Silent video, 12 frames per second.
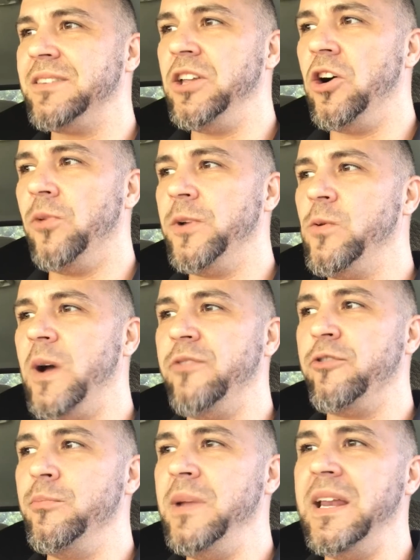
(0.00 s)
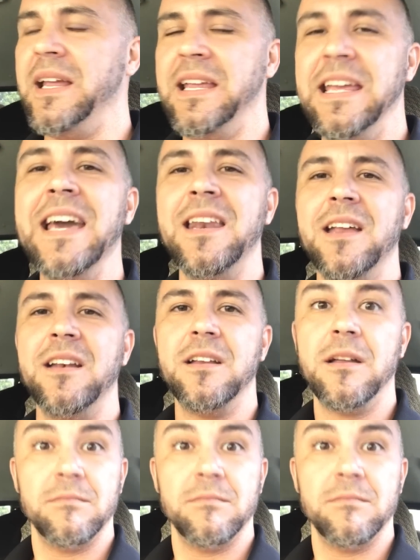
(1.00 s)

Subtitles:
that the only way for me to get it,